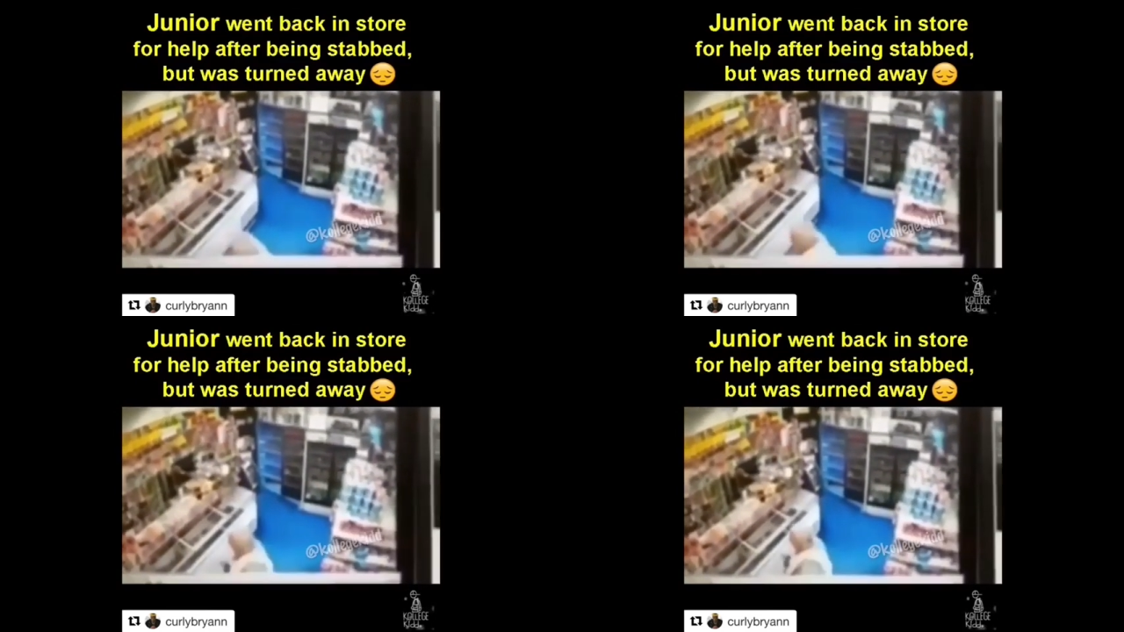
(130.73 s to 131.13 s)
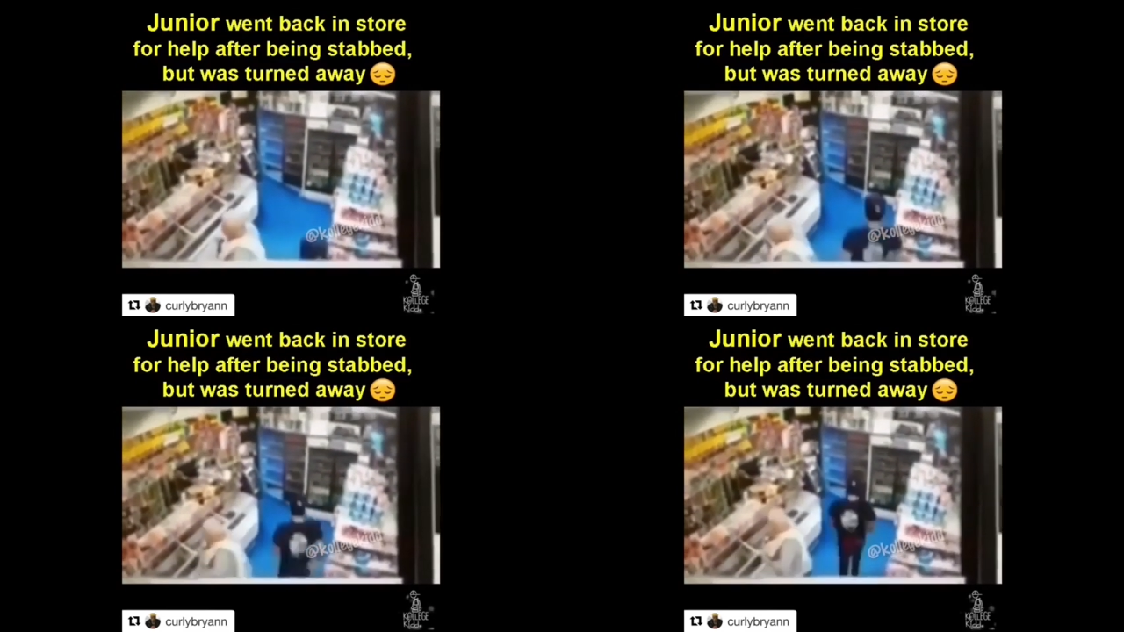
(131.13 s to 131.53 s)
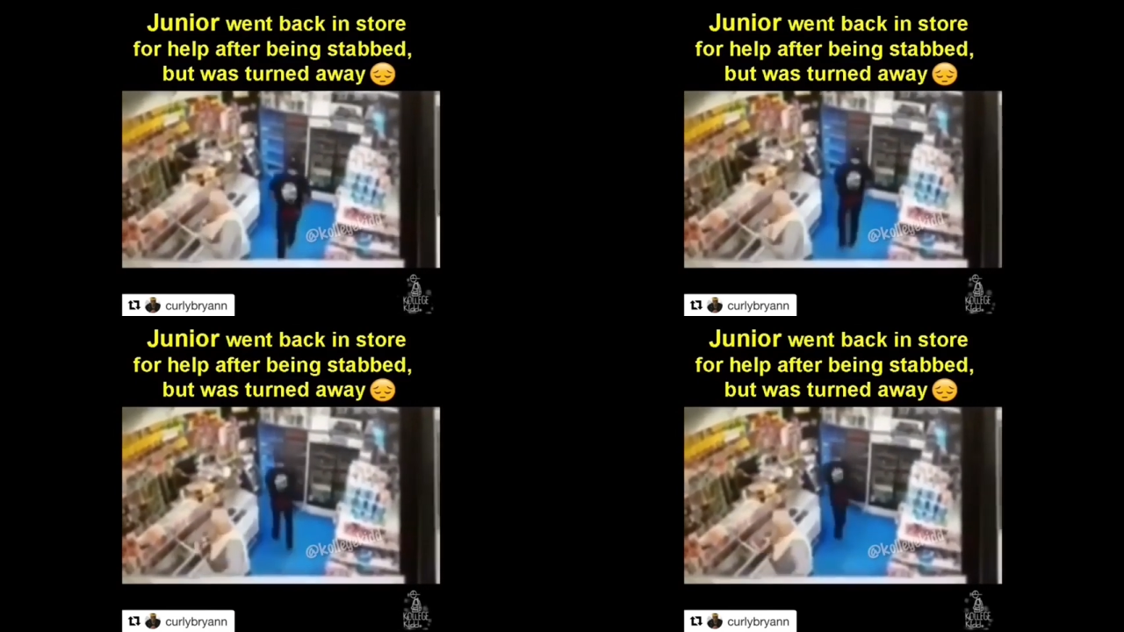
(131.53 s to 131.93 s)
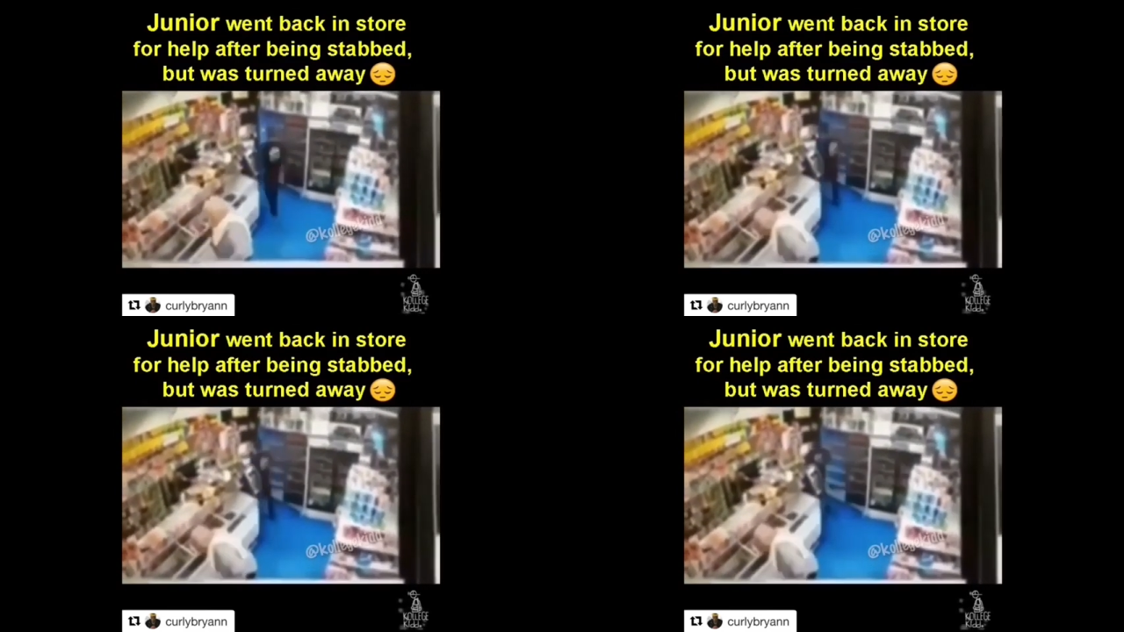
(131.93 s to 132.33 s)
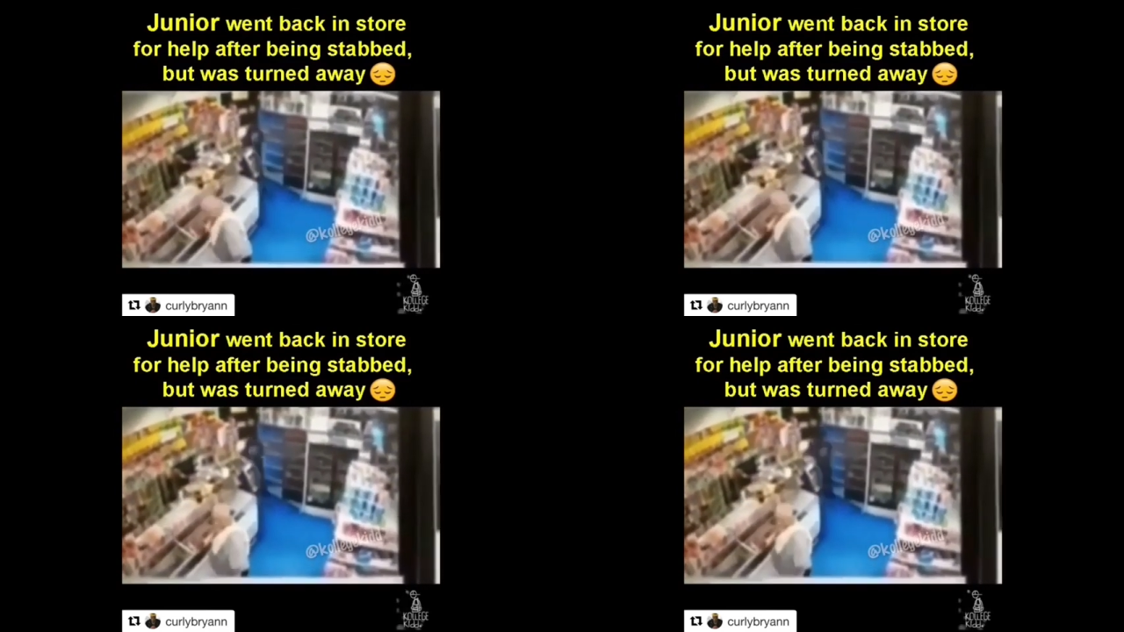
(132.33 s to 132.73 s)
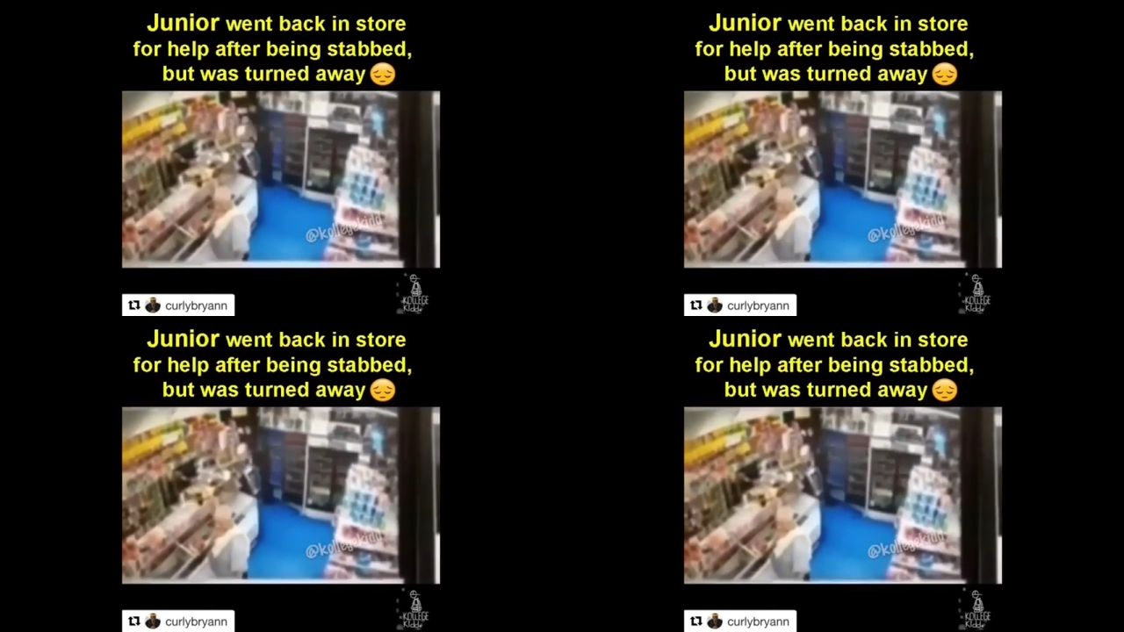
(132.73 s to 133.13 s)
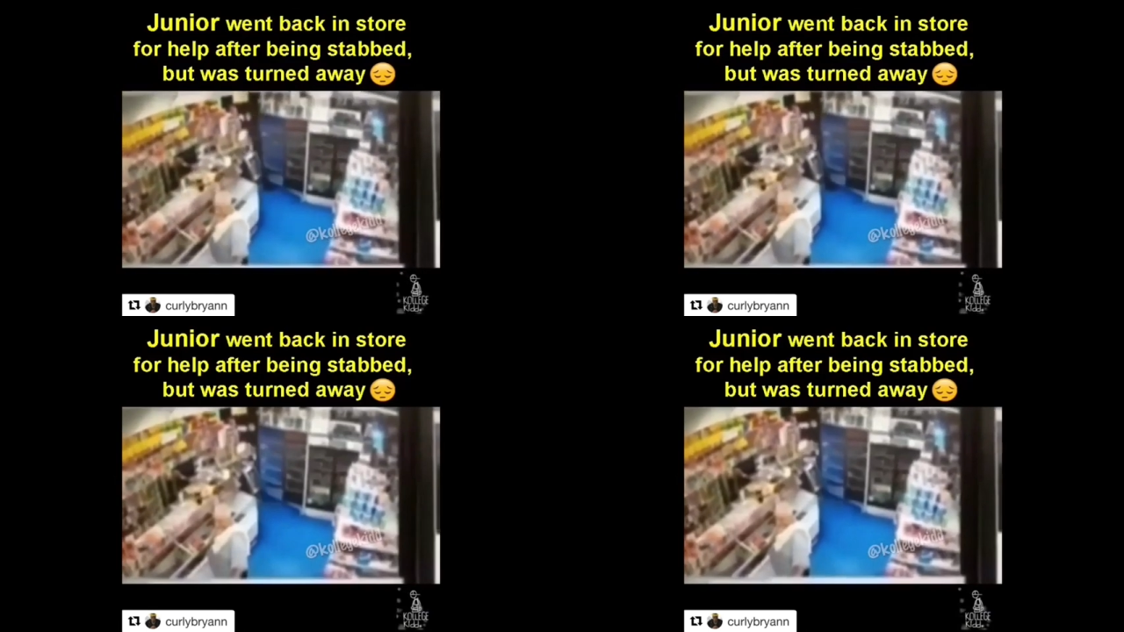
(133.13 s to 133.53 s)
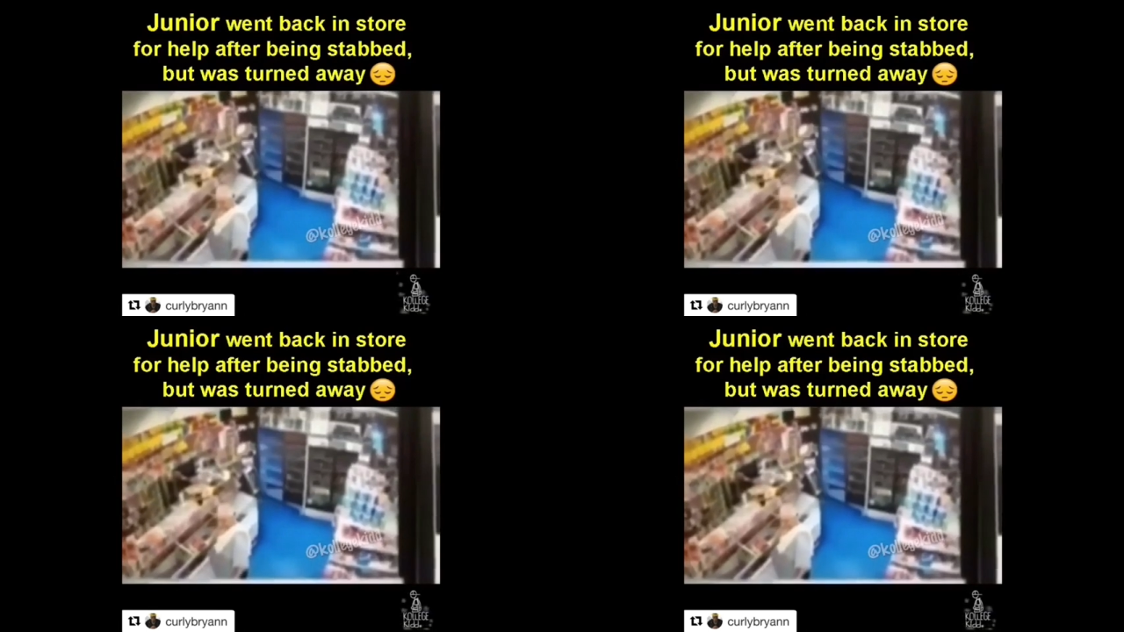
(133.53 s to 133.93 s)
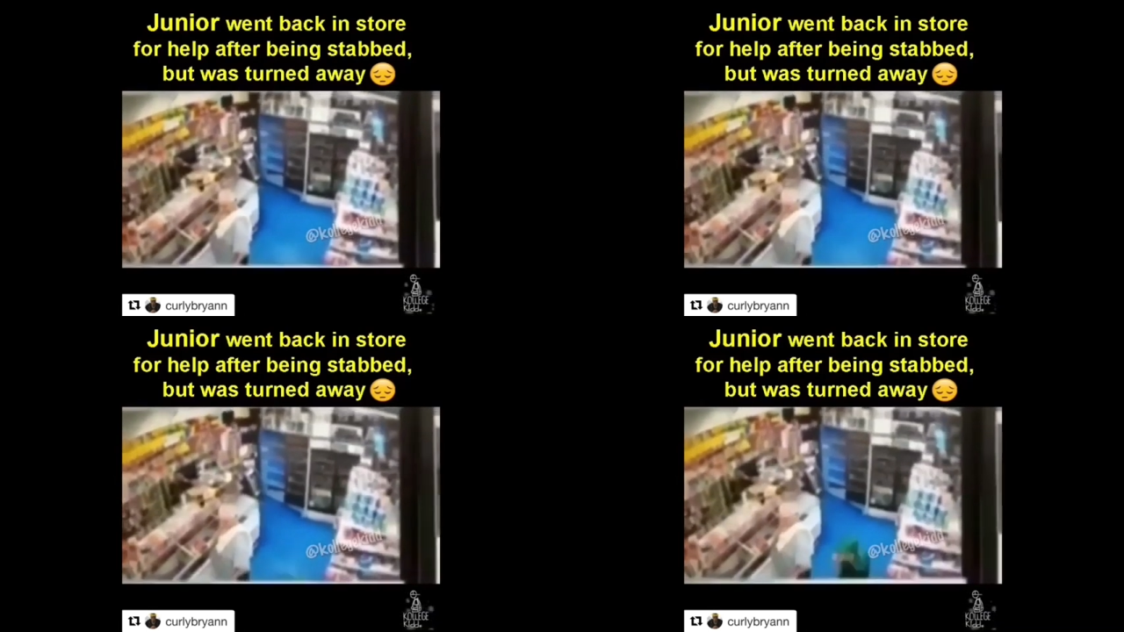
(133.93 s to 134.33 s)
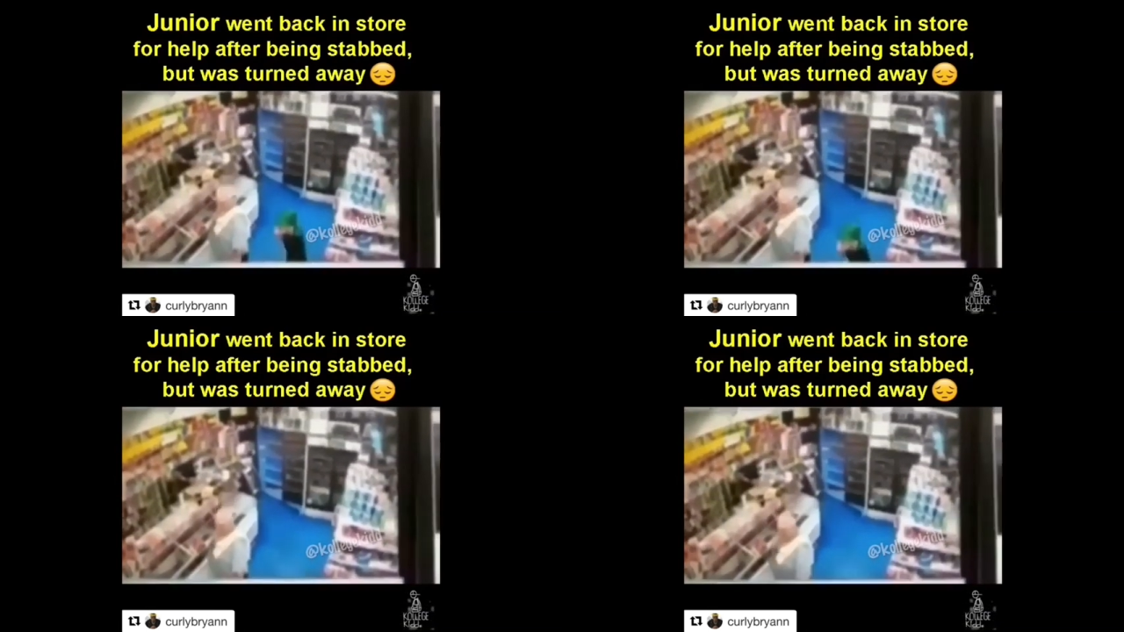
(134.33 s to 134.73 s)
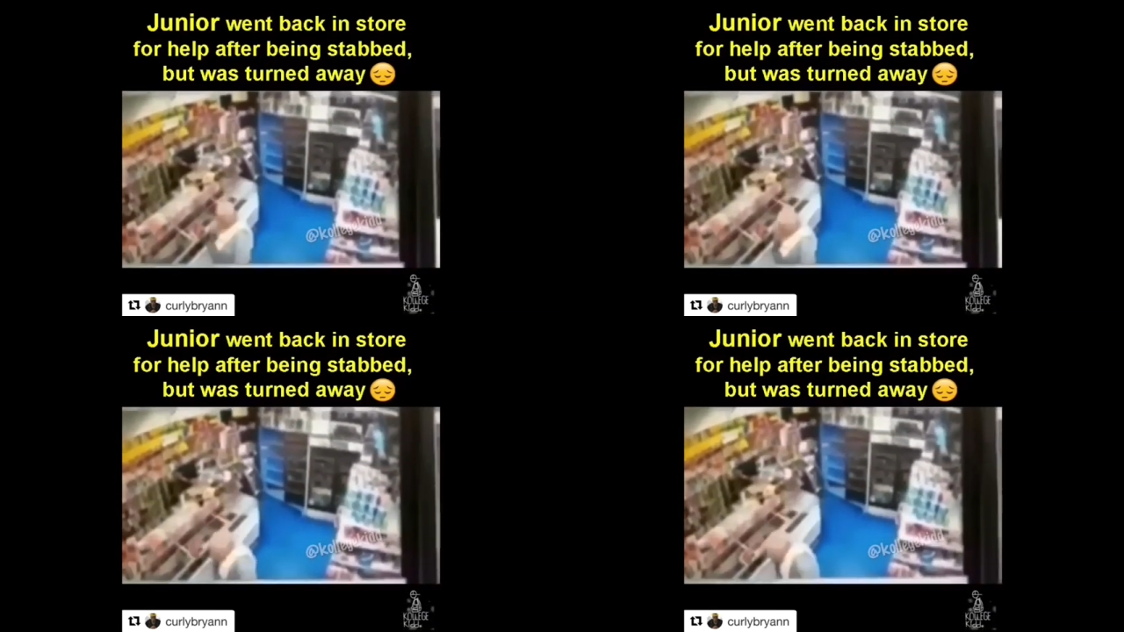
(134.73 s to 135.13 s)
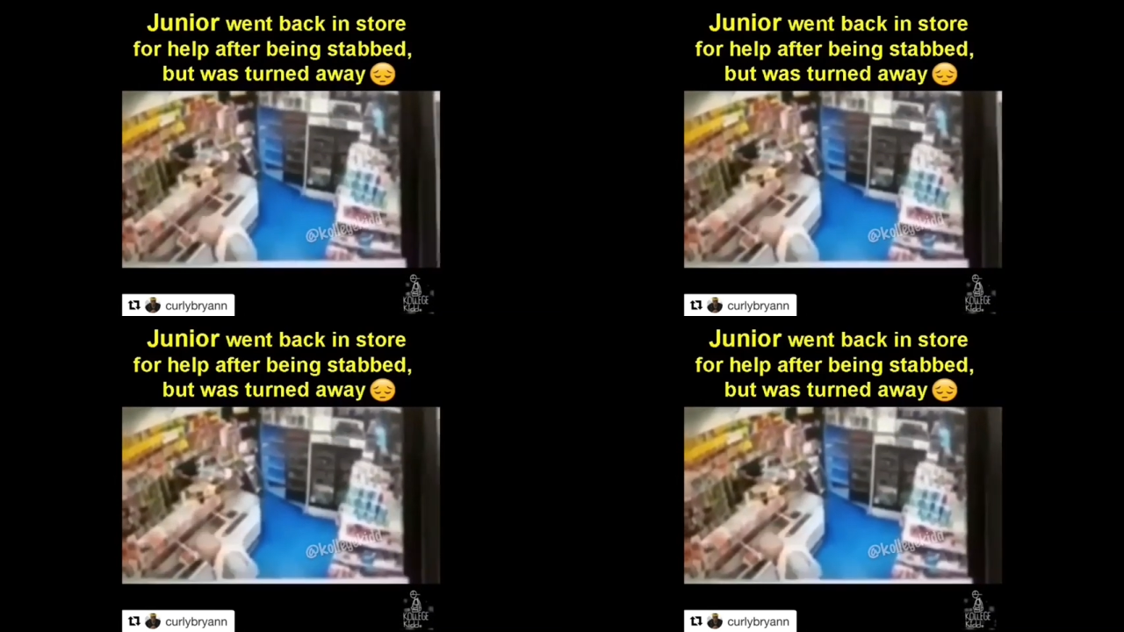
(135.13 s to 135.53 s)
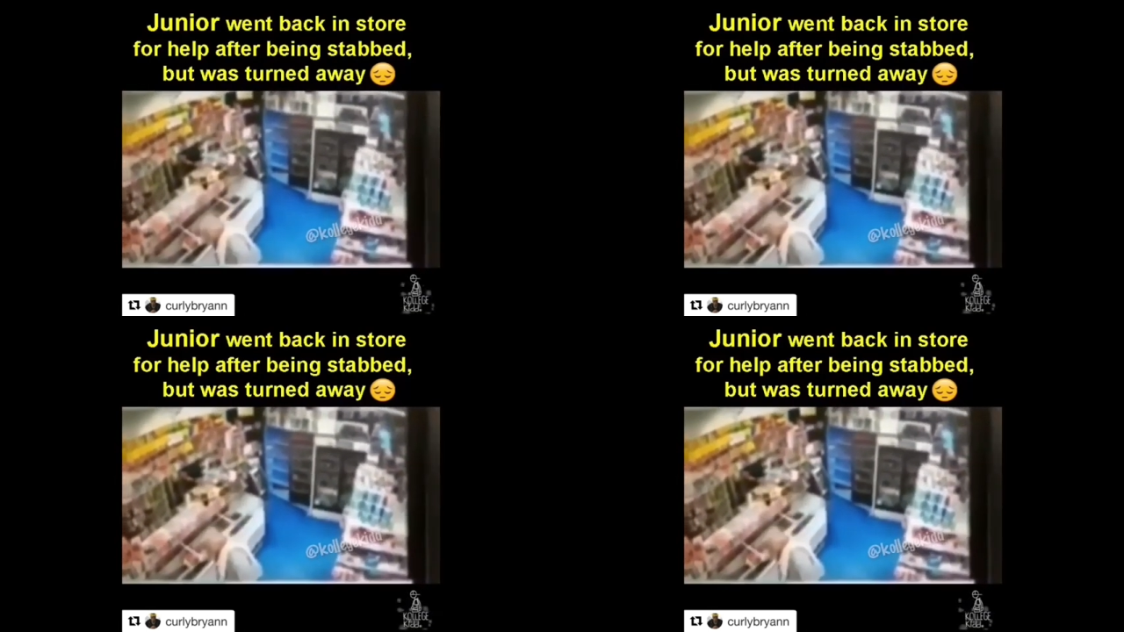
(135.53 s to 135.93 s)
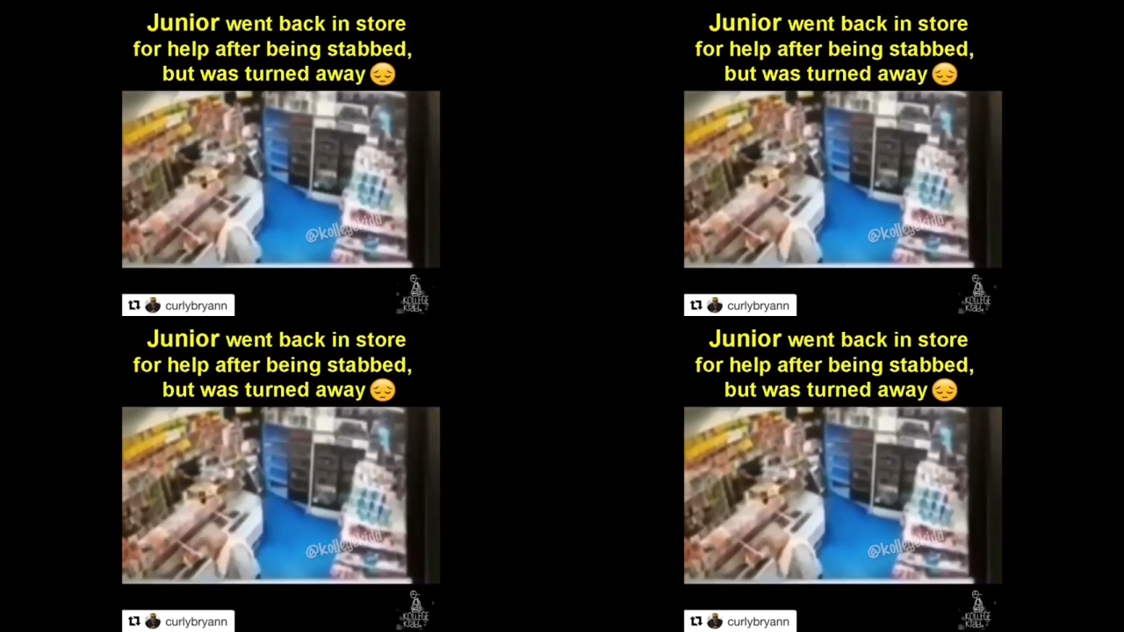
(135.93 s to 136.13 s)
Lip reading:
Nobody's mouth can be seen.